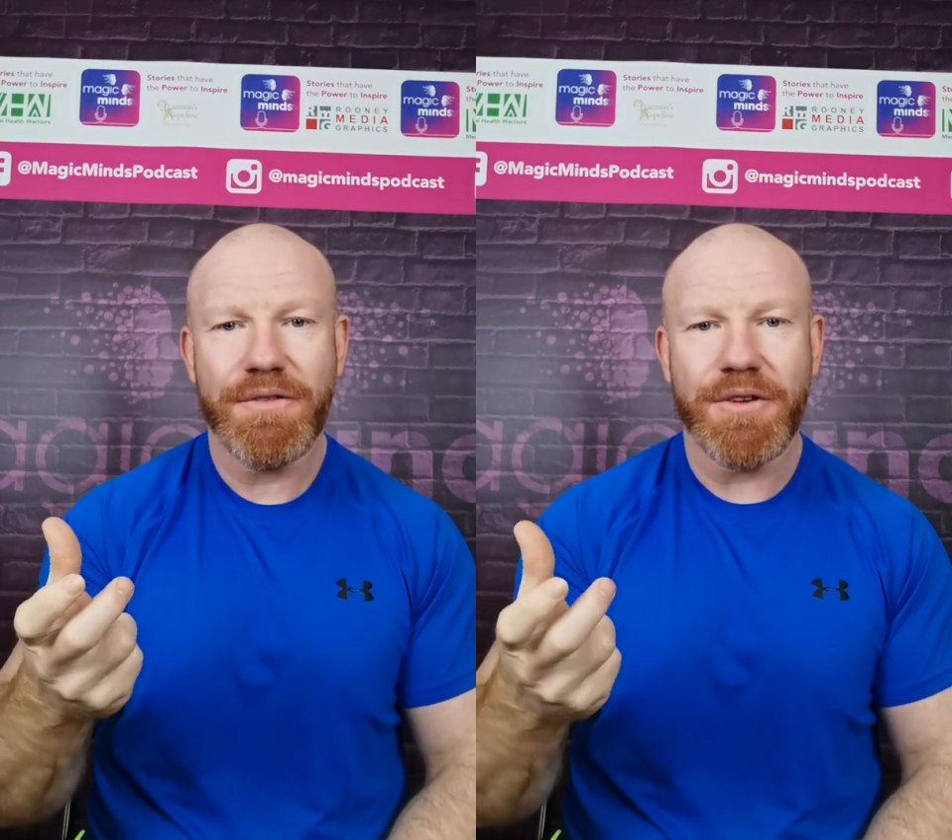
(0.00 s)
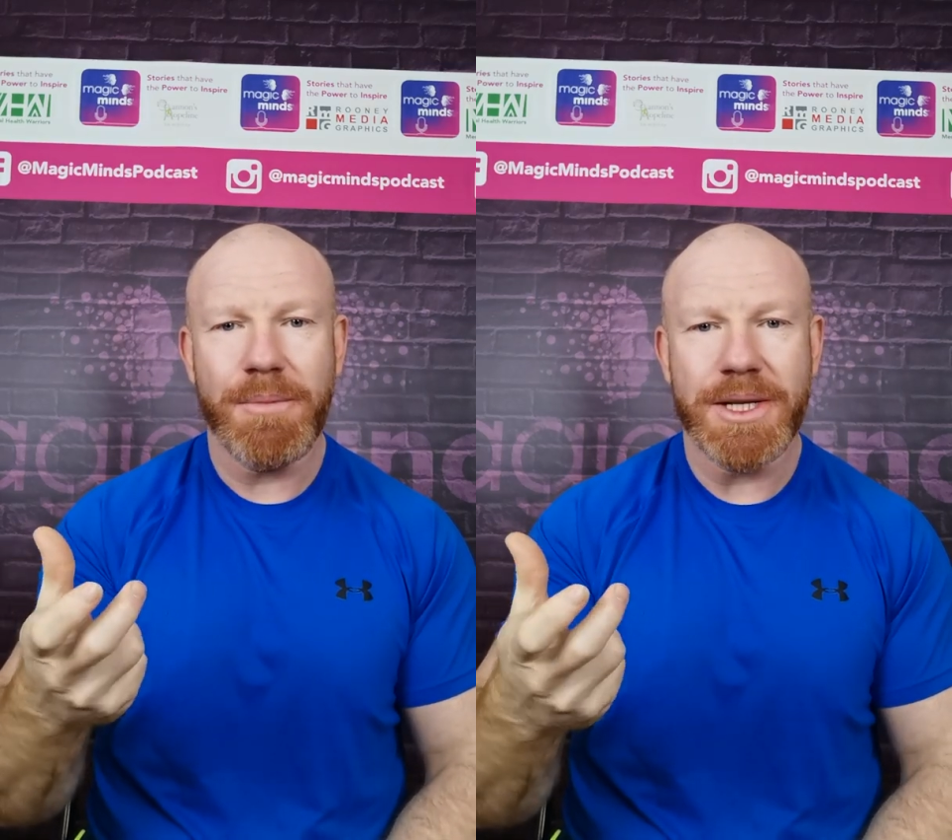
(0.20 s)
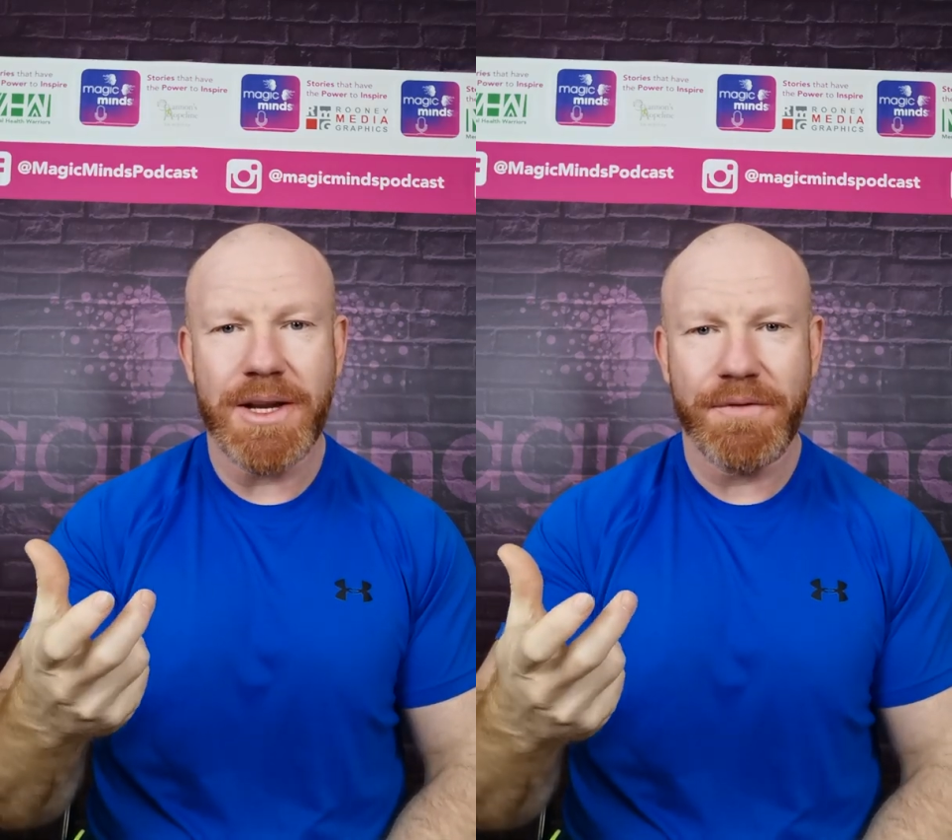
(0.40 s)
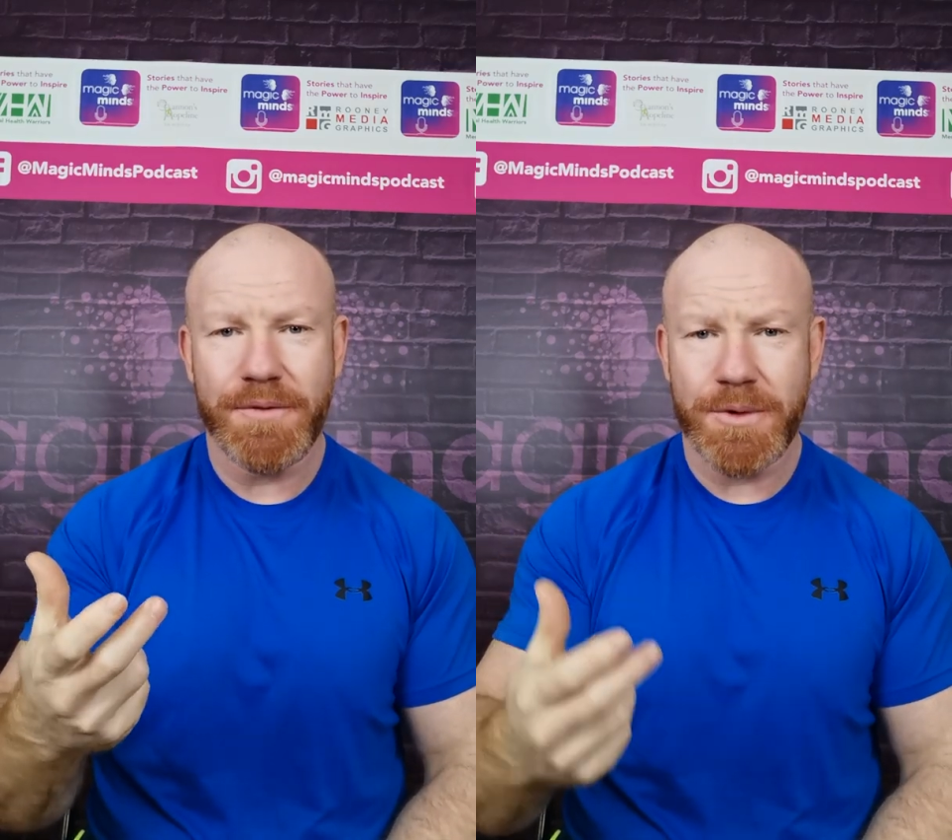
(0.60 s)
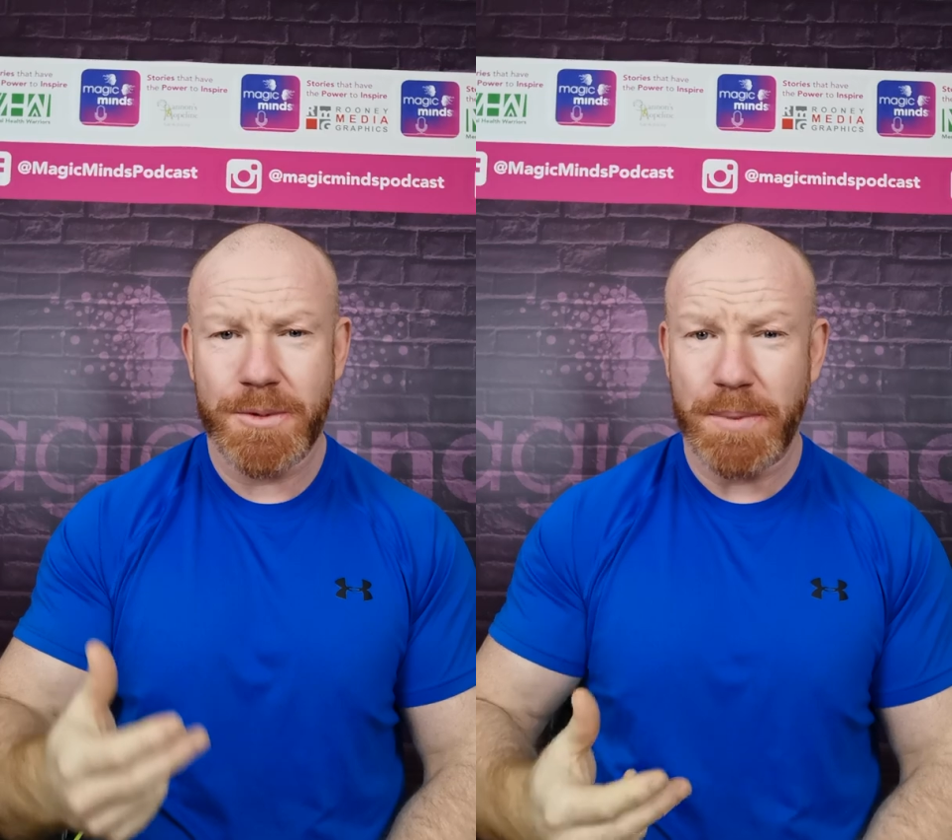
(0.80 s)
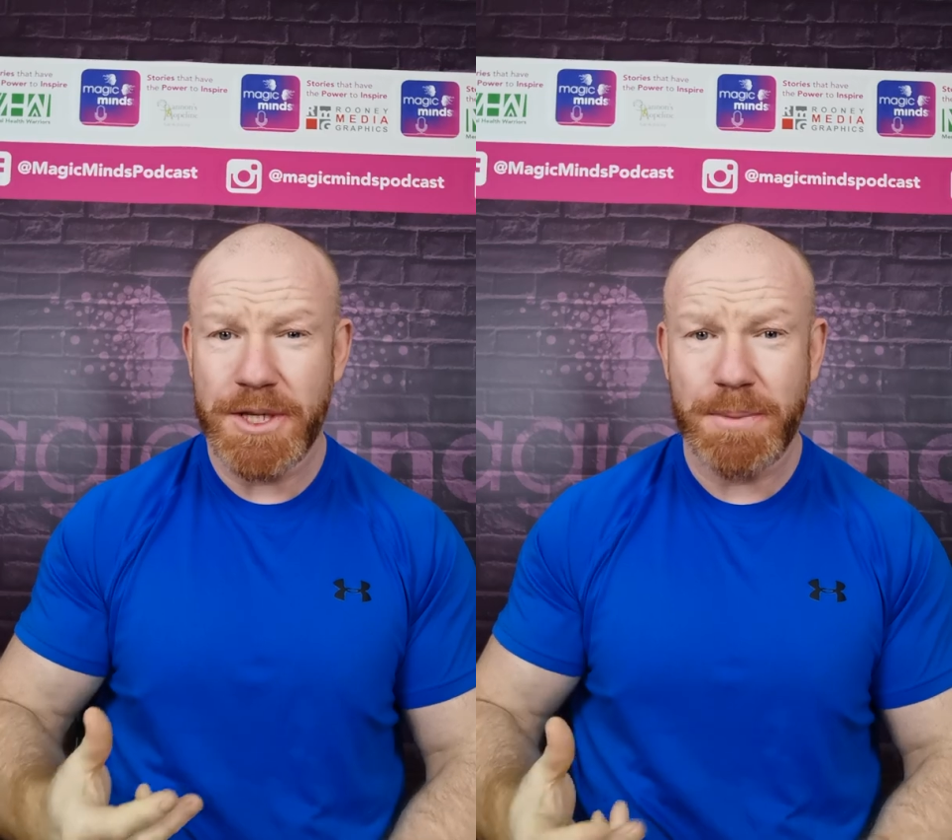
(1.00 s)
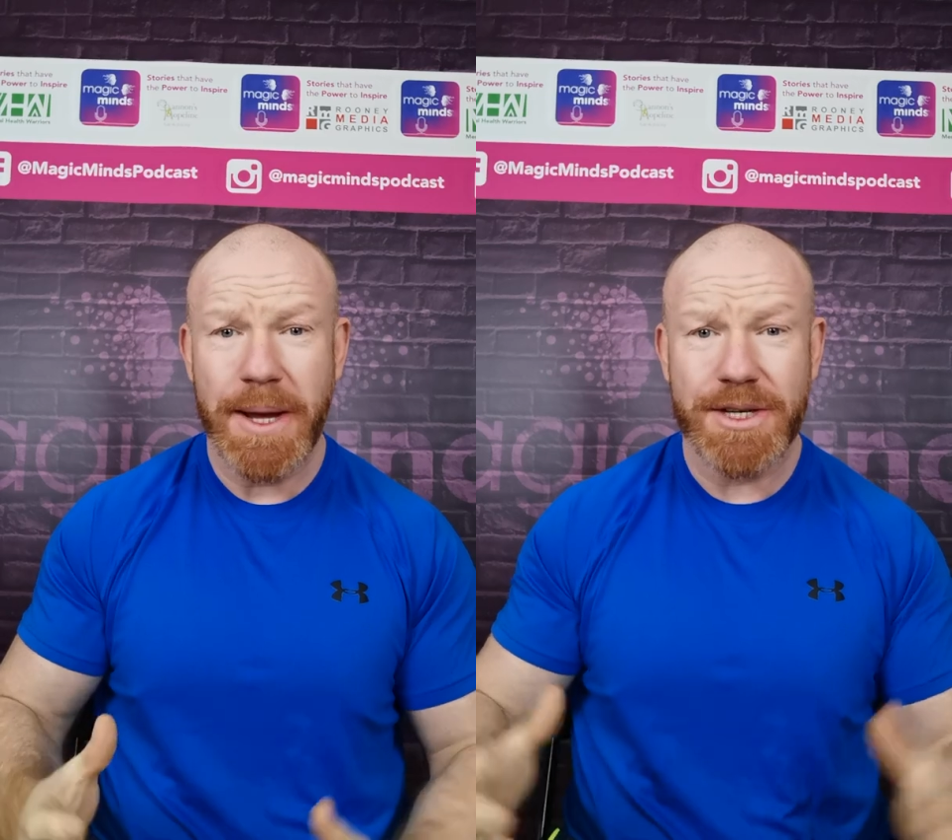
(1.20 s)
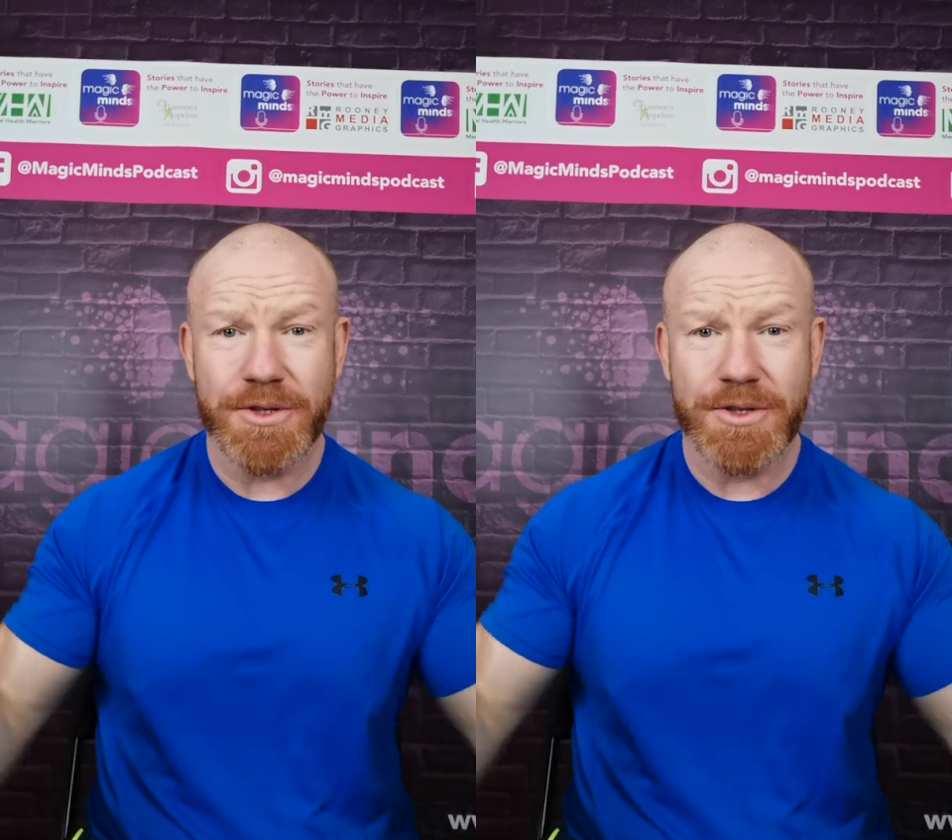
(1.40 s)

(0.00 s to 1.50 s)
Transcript: from a different perspective.